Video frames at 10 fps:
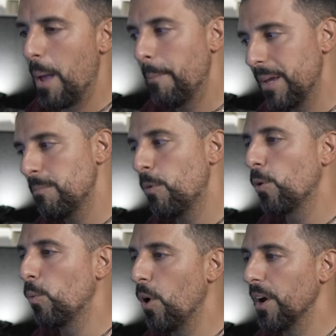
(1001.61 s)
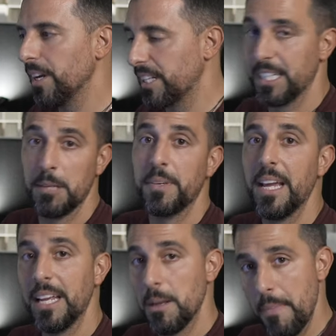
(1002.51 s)
a bit more what a clip
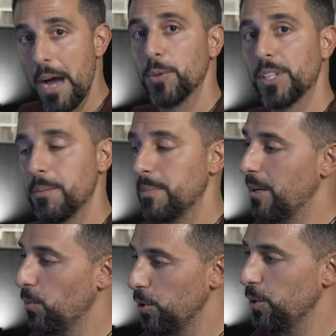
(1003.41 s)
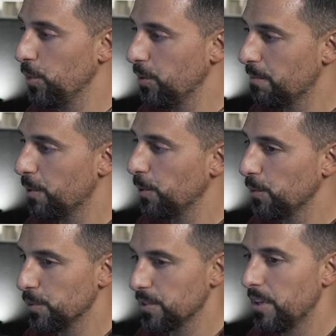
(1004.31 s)
gain, a manual clip gain would do with Pro
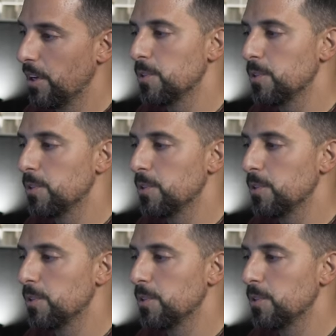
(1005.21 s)
Tools.